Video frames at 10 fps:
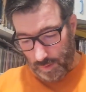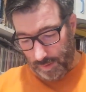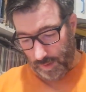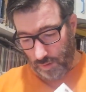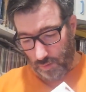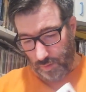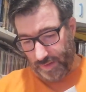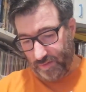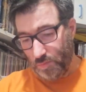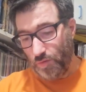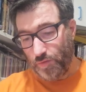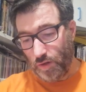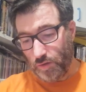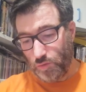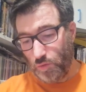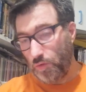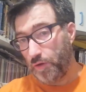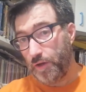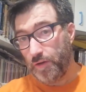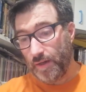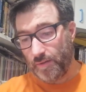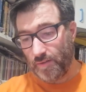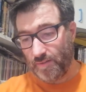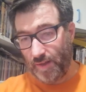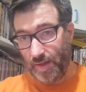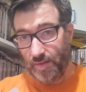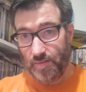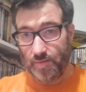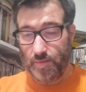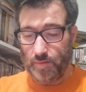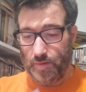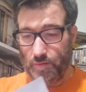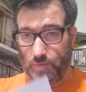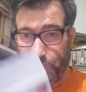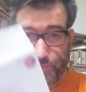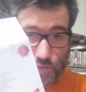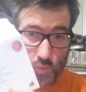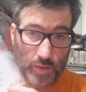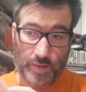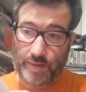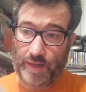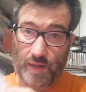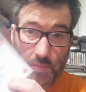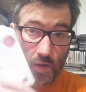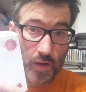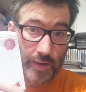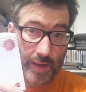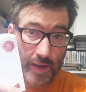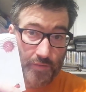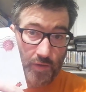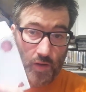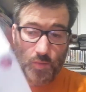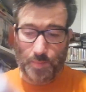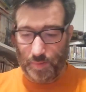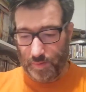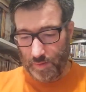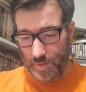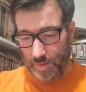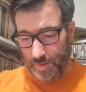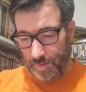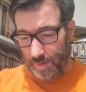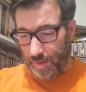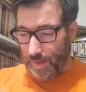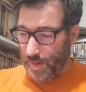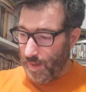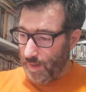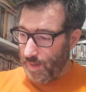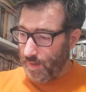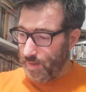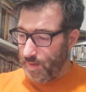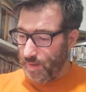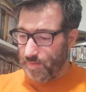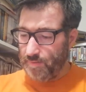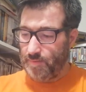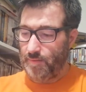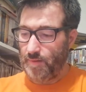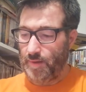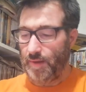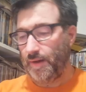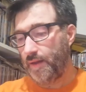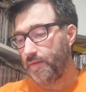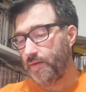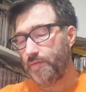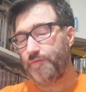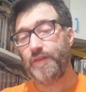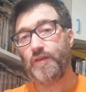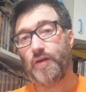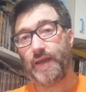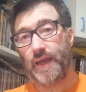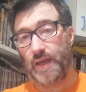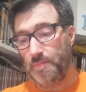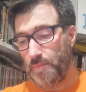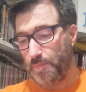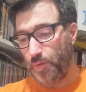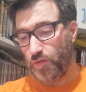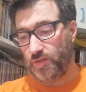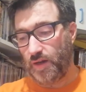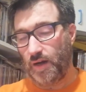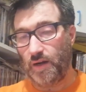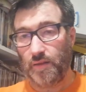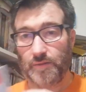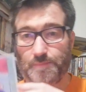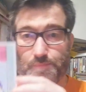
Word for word: now let's move on to United States. This the first one came on envelope, and it's another video game postcard.